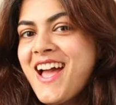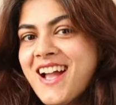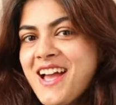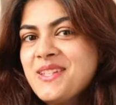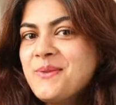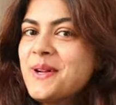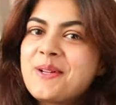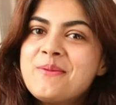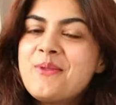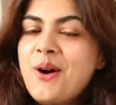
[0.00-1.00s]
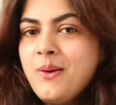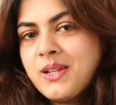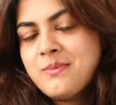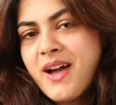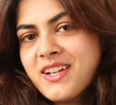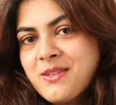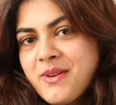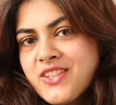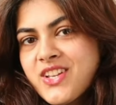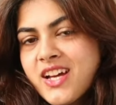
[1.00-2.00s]
Hi guys, welcome back to
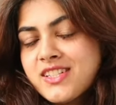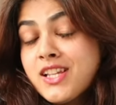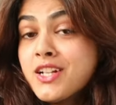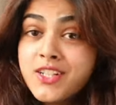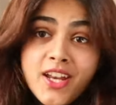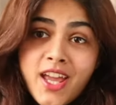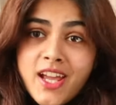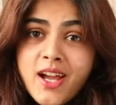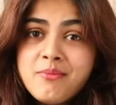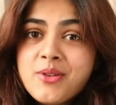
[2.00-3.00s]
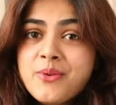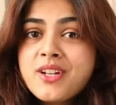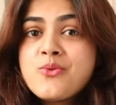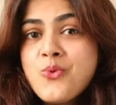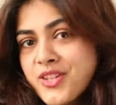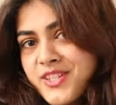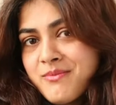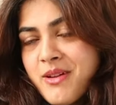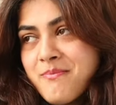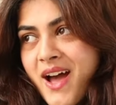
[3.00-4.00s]
my channel. Today I'm doing a what's in
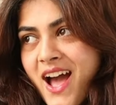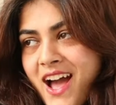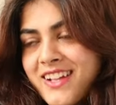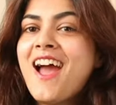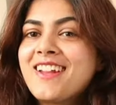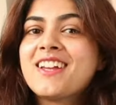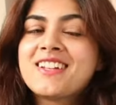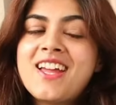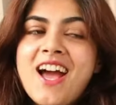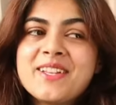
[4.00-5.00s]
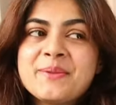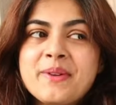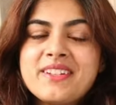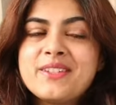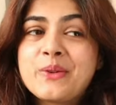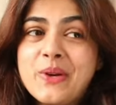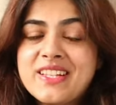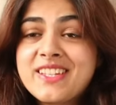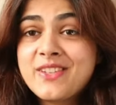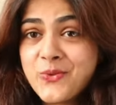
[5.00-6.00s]
my bag and it has been a
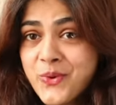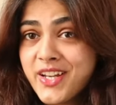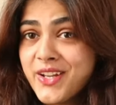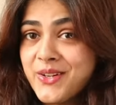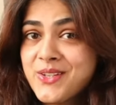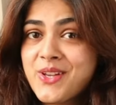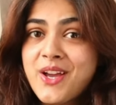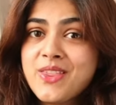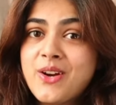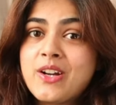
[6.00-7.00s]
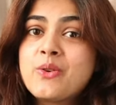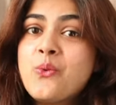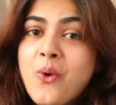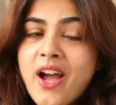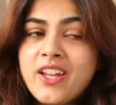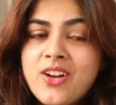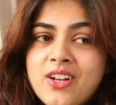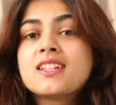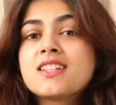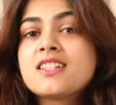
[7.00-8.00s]
requested video, so I thought why not?
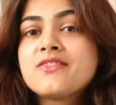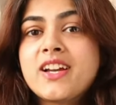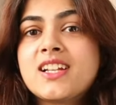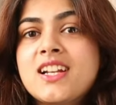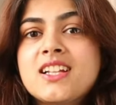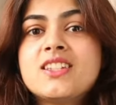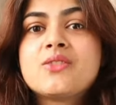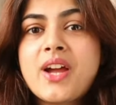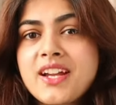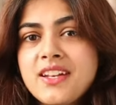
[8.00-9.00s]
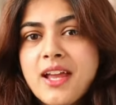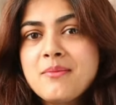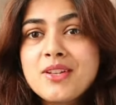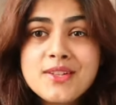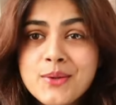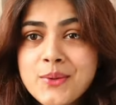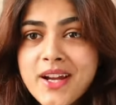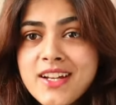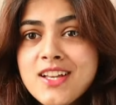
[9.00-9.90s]
This is finally the right time to do it.